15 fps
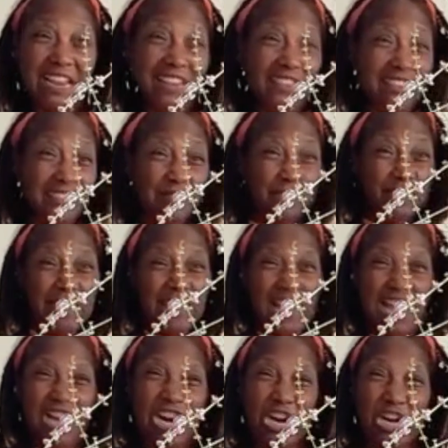see what
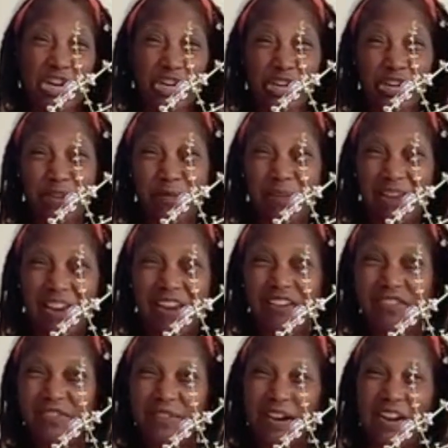kind of herbs I could
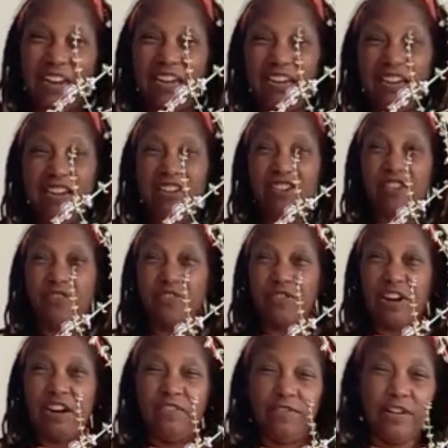find here in
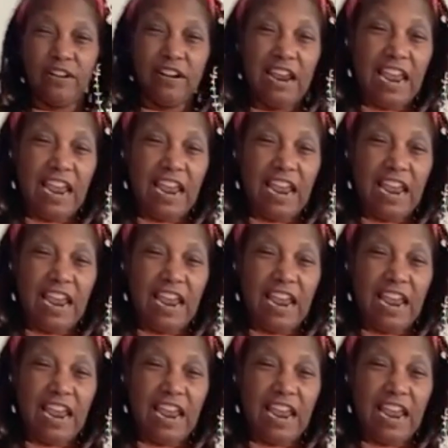Frankfurt.